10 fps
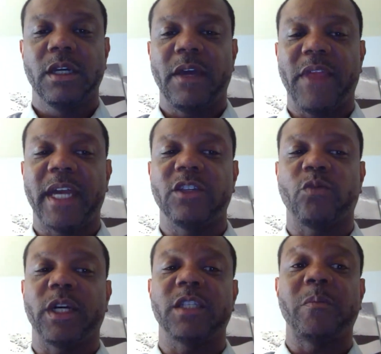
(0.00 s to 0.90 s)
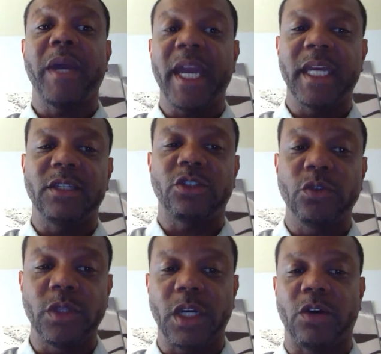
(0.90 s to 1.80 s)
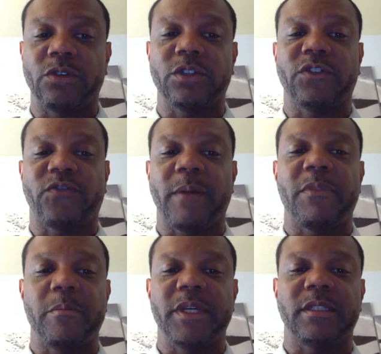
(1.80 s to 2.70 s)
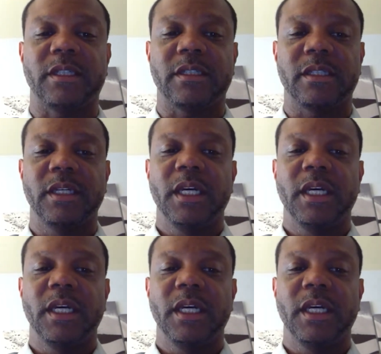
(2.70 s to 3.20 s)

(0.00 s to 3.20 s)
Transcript: and that is what is paid to the owners from the business.